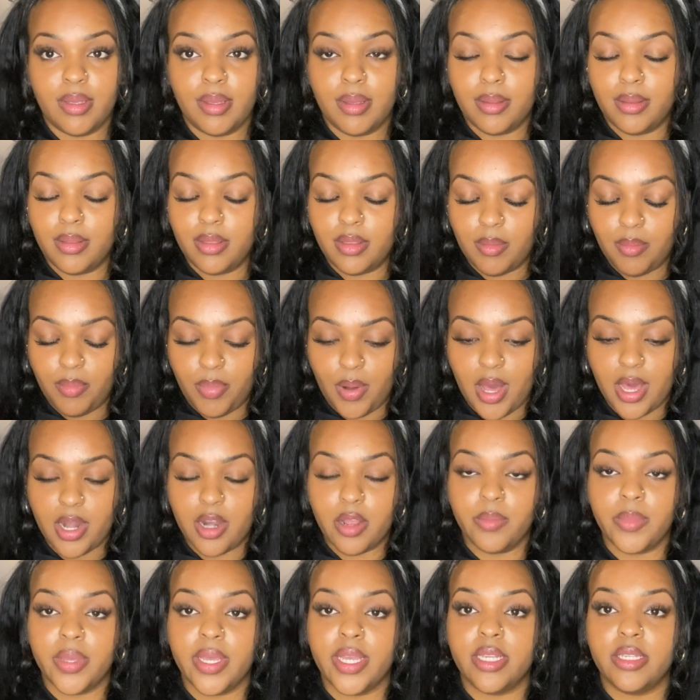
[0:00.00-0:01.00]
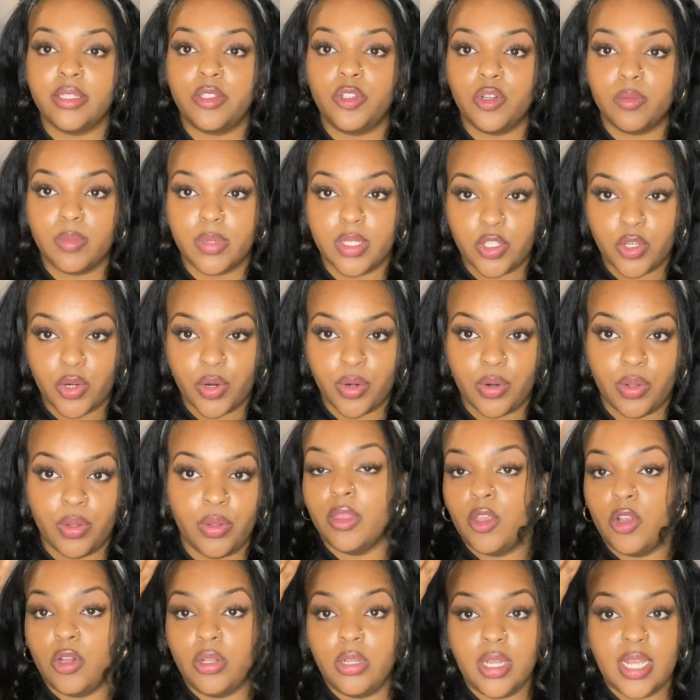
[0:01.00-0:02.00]
The bottom is your maternal.
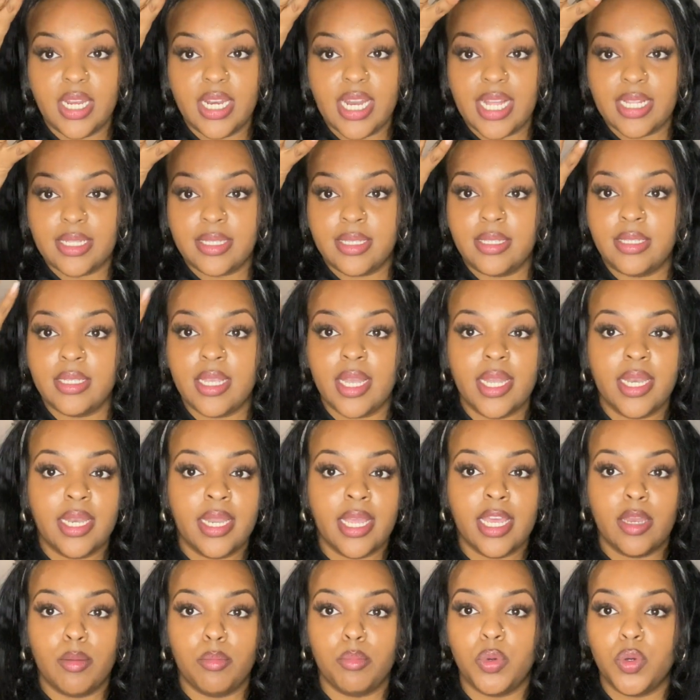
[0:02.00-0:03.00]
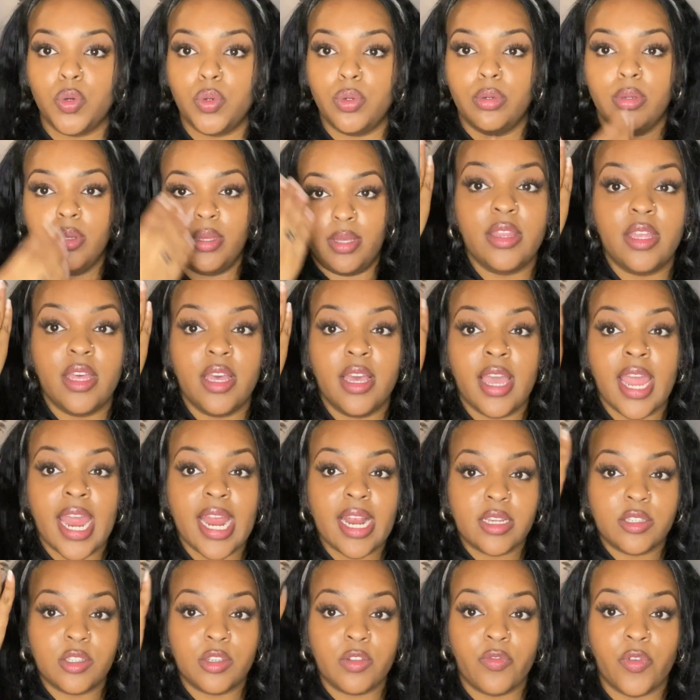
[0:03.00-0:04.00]
You're looking at sun and moon, the
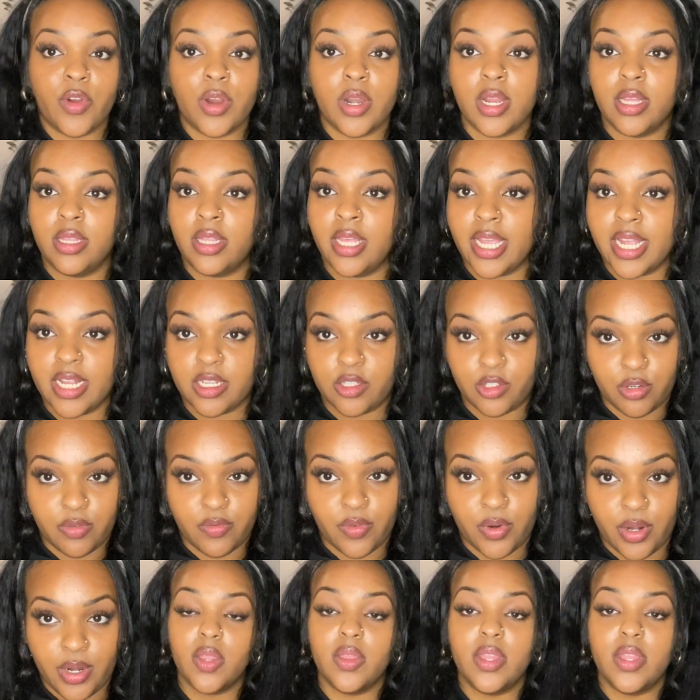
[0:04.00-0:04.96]
extroverted, the introverted.